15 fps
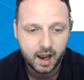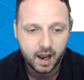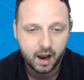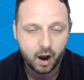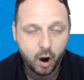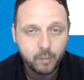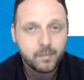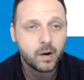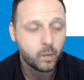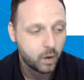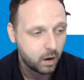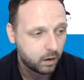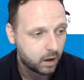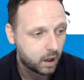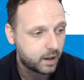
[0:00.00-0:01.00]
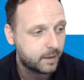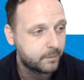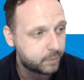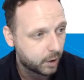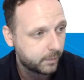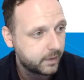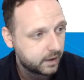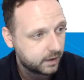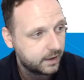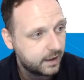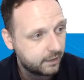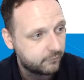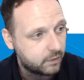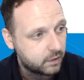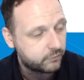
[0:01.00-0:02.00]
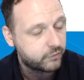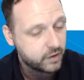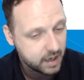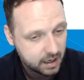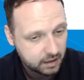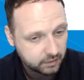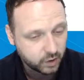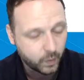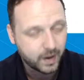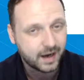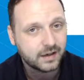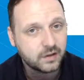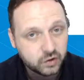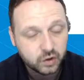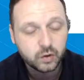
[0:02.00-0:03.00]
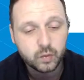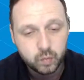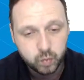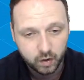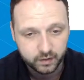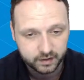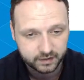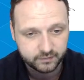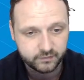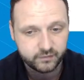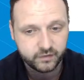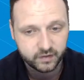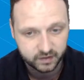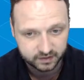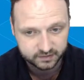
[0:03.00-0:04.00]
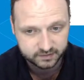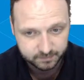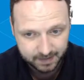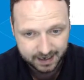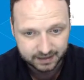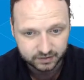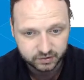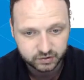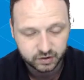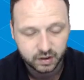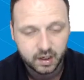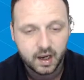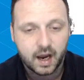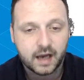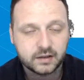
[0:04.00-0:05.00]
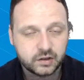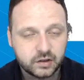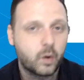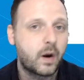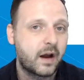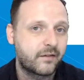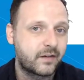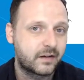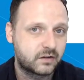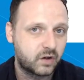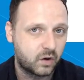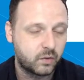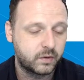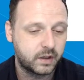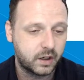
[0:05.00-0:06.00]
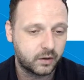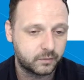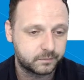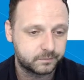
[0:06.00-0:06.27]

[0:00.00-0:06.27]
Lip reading: on my wildcard I'm probably going to get rid of Ronaldo, and I do want him for this match. I don't have Antonio.